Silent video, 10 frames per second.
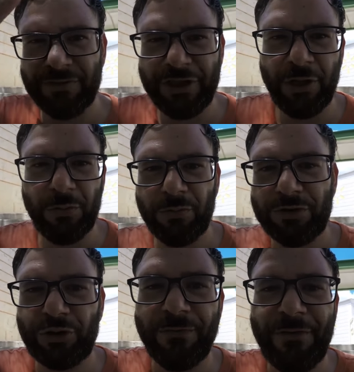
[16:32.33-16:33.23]
you know,
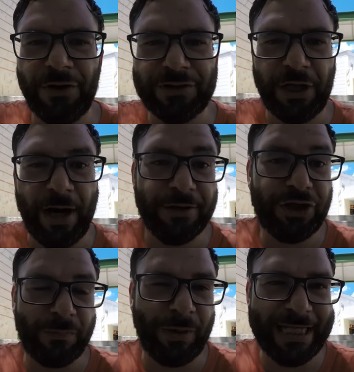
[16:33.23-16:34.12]
traversed or it
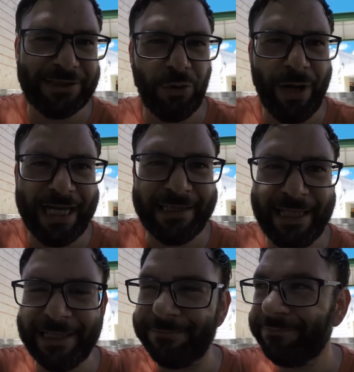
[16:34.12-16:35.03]
took place the way it
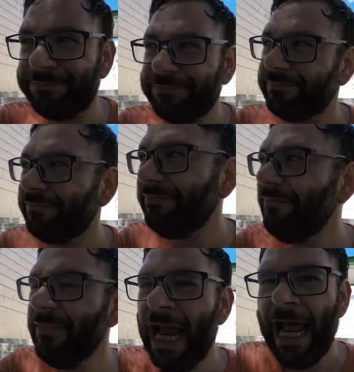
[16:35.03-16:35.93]
did.
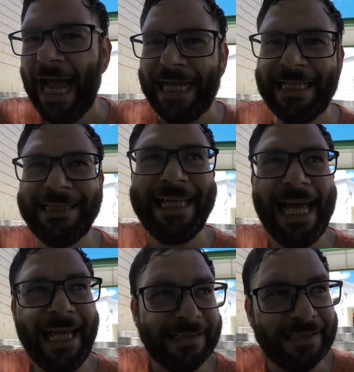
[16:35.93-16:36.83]
And in the
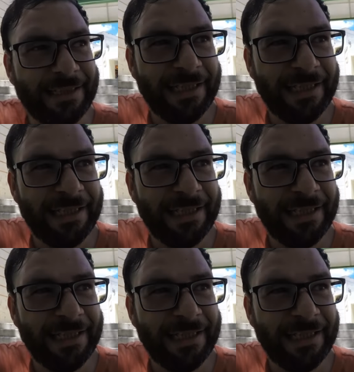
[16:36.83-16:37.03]
end,